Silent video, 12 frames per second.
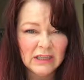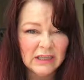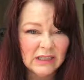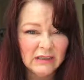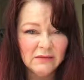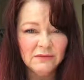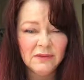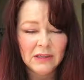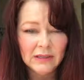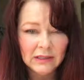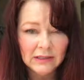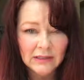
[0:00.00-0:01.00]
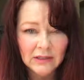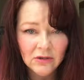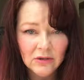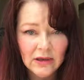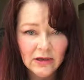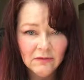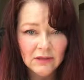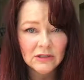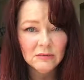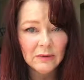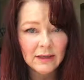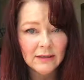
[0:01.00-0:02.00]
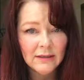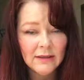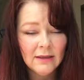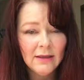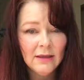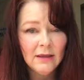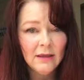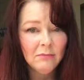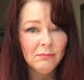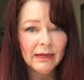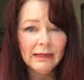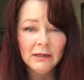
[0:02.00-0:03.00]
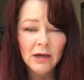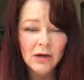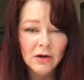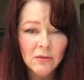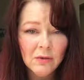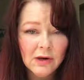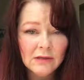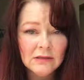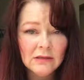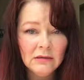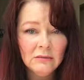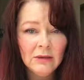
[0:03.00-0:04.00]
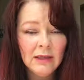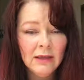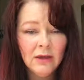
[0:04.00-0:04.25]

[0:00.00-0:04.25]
icky feeling that you have each month. My daughter wears them.